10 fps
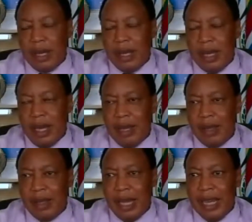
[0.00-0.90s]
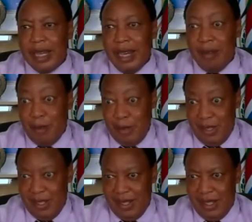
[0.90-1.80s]
The, la the lake
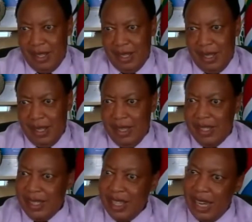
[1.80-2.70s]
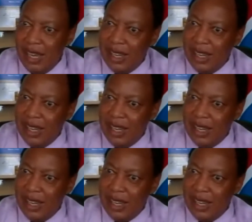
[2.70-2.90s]
levels this year